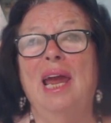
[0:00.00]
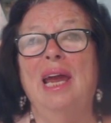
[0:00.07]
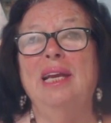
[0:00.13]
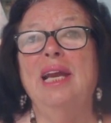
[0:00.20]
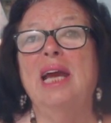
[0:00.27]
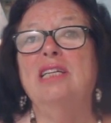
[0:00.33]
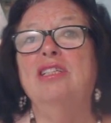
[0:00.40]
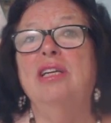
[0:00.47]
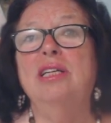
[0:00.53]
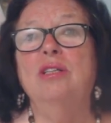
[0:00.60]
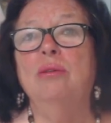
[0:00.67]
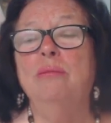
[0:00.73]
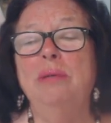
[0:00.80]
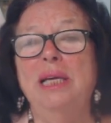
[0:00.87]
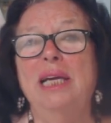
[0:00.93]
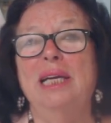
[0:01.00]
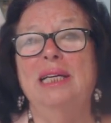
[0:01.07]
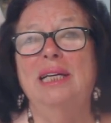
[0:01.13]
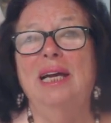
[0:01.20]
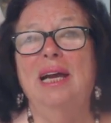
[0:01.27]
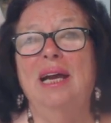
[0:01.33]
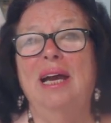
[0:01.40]
And actually to me,
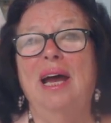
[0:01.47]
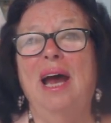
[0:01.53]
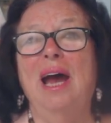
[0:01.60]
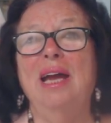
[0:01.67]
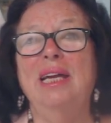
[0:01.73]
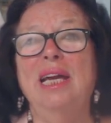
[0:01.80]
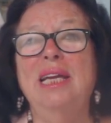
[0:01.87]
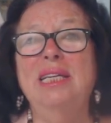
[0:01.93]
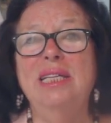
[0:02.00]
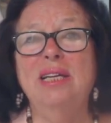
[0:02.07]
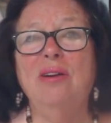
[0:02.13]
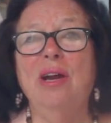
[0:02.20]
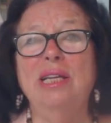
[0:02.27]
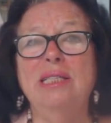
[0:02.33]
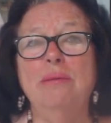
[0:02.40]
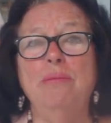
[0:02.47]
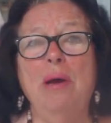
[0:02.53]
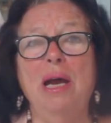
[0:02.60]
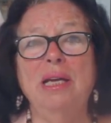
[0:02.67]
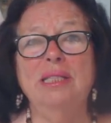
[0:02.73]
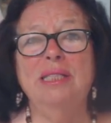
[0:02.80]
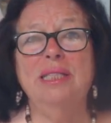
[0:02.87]
I integrate the
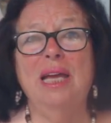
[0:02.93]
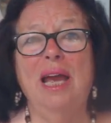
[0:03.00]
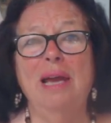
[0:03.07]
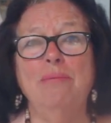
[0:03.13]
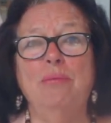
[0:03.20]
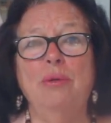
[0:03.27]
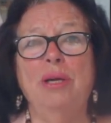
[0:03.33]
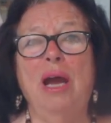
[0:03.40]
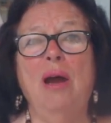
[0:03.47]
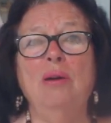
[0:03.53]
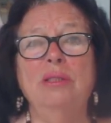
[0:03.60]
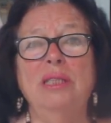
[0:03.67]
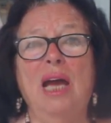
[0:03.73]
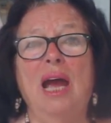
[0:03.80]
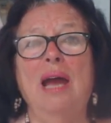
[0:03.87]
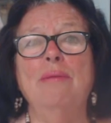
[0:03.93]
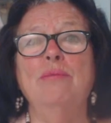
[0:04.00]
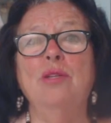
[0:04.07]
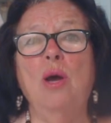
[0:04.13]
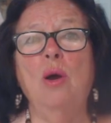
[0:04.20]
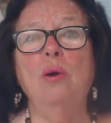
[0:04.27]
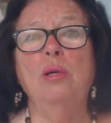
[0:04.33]
path I put out,
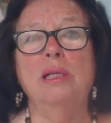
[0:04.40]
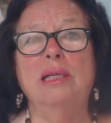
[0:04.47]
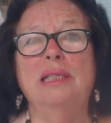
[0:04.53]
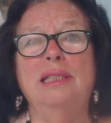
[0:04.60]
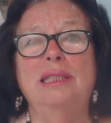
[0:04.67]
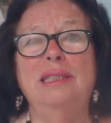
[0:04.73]
I'm the whole.